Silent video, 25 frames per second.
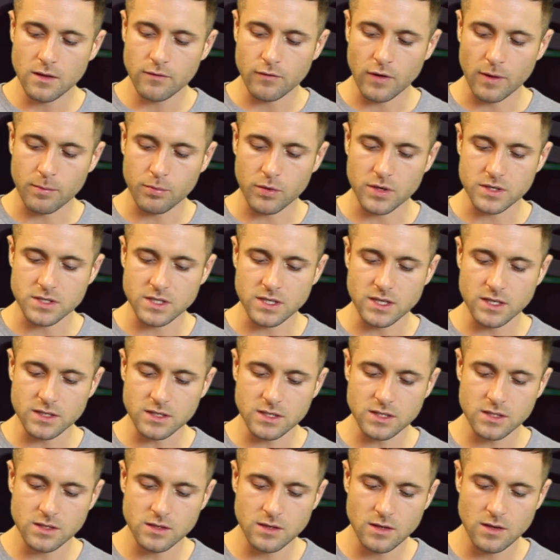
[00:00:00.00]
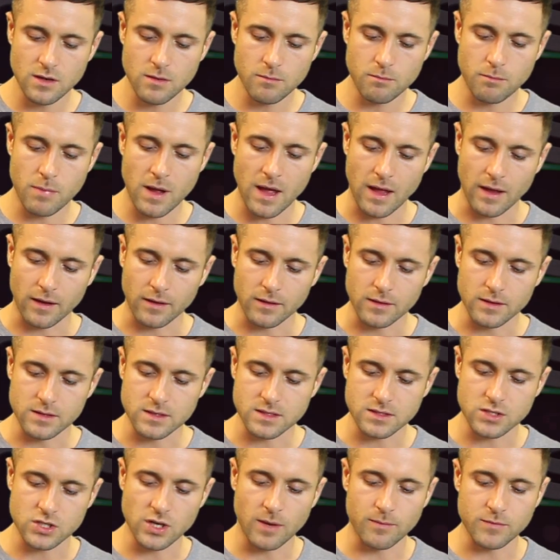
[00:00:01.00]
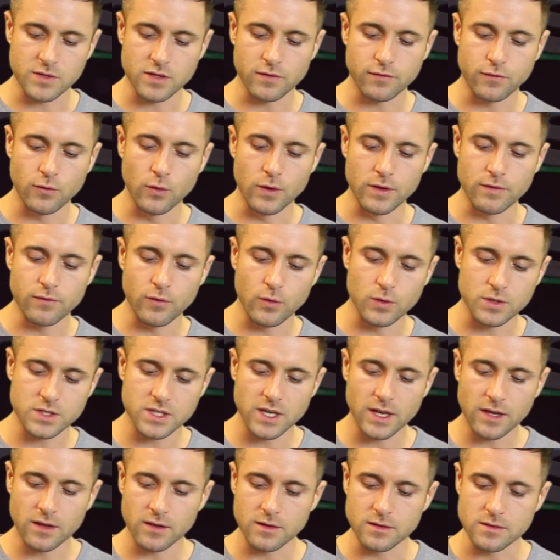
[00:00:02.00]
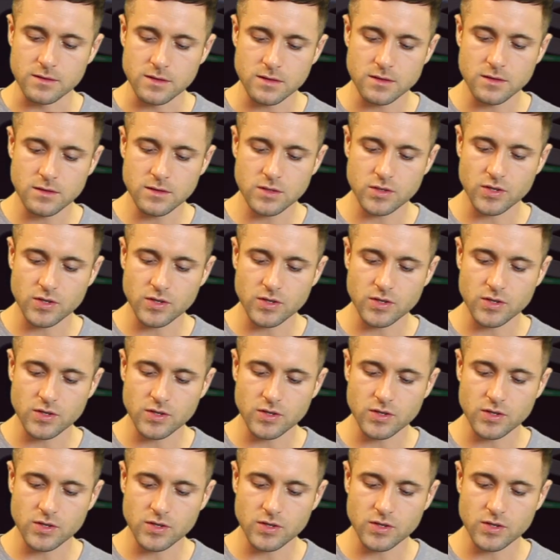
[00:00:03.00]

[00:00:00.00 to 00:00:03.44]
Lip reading: If I press this, bang, it's jumped to 44 seconds